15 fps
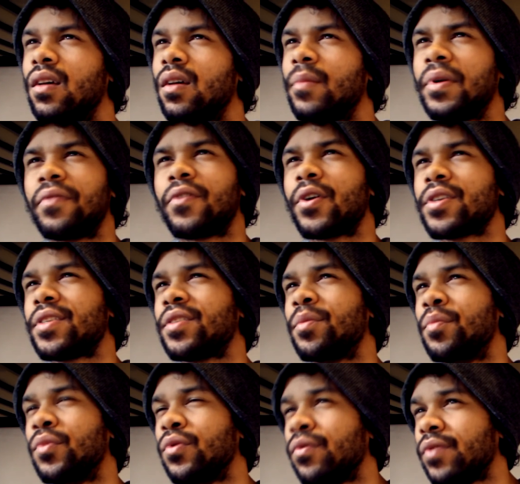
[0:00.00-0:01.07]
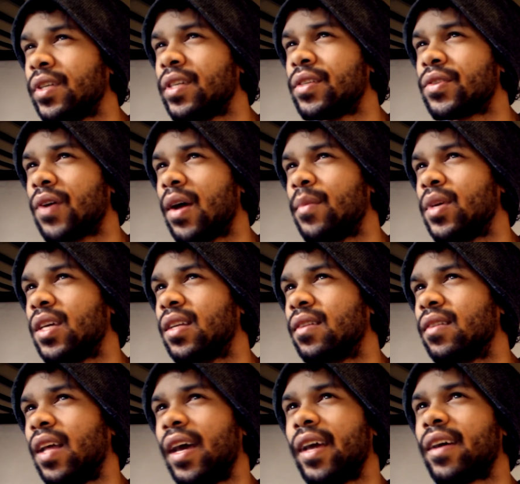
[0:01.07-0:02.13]
but of course it's a movie, so I mean,
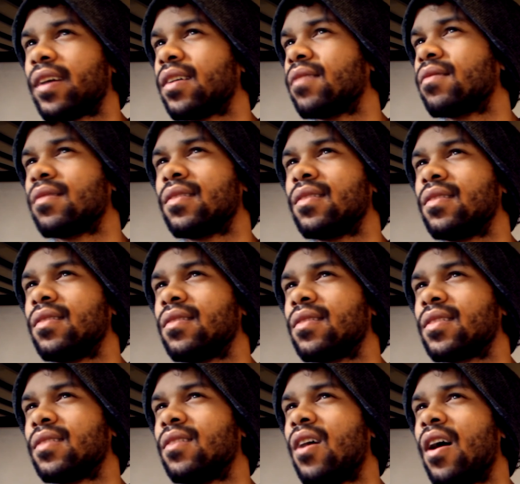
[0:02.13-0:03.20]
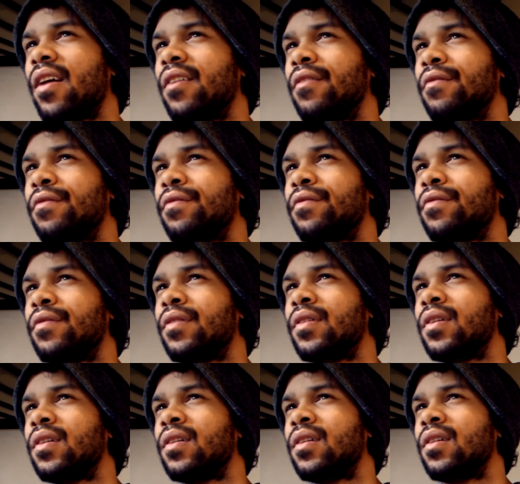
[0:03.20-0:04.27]
like, there's a lot of
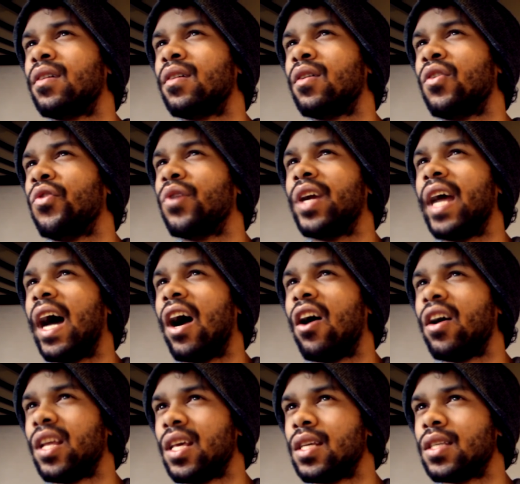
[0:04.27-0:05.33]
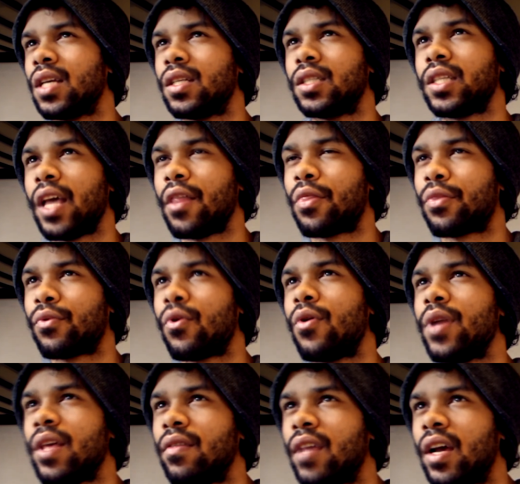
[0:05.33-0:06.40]
realities that just get thrown
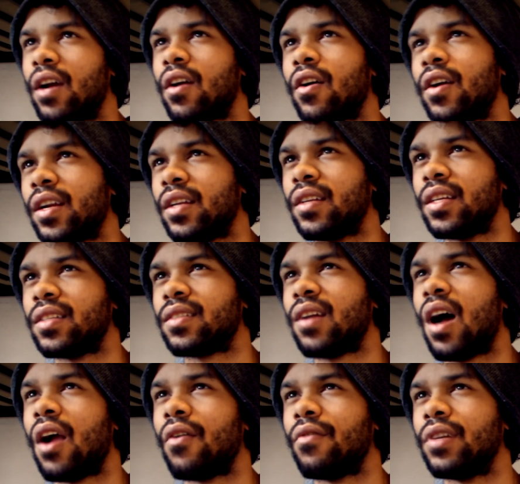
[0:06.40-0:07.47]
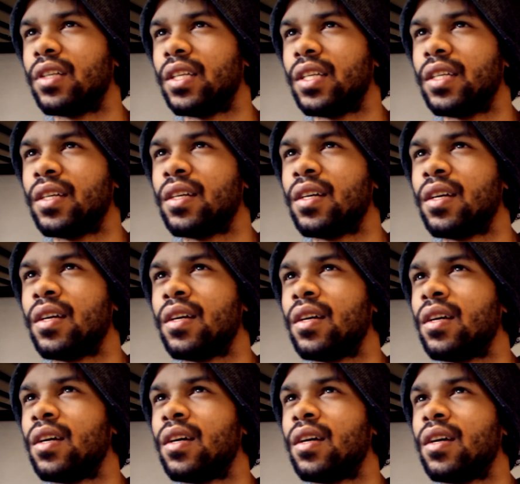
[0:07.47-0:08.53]
in there, and it's not really
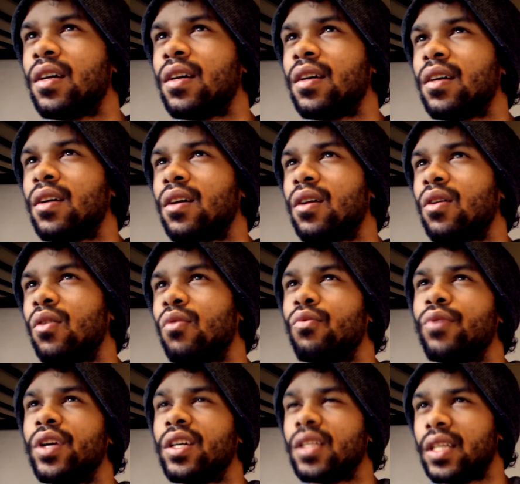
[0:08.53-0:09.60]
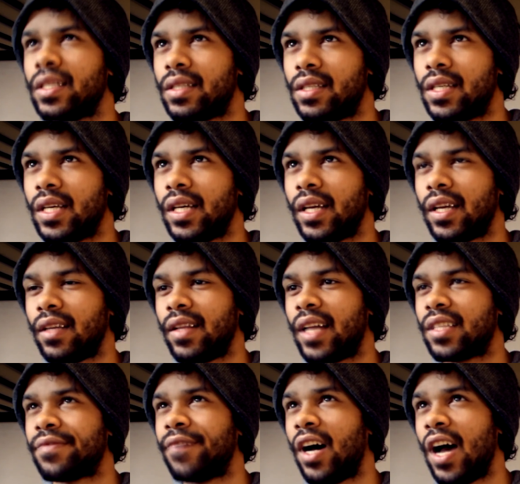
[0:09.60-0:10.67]
realistic, and
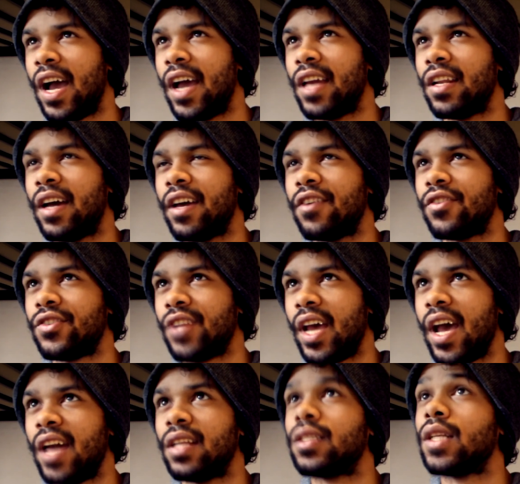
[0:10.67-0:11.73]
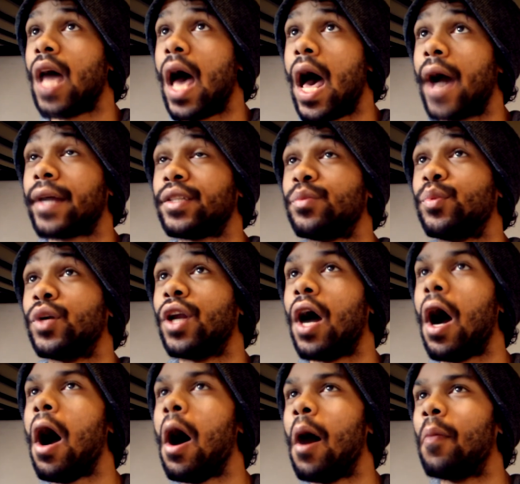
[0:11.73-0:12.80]
that's fine. I understand it's an act, but
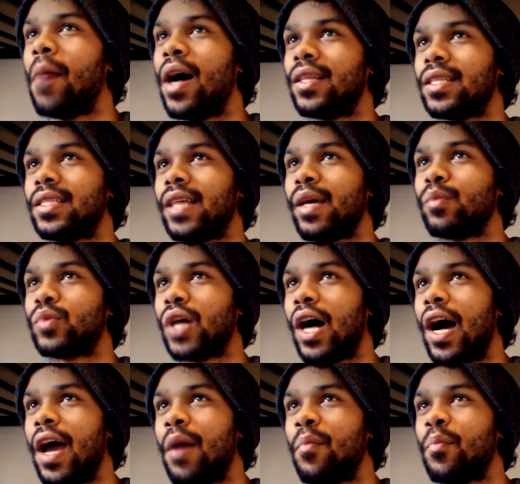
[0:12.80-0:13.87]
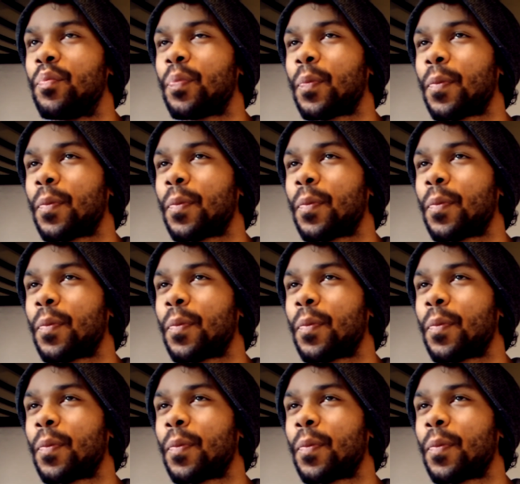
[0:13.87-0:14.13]
at the same time,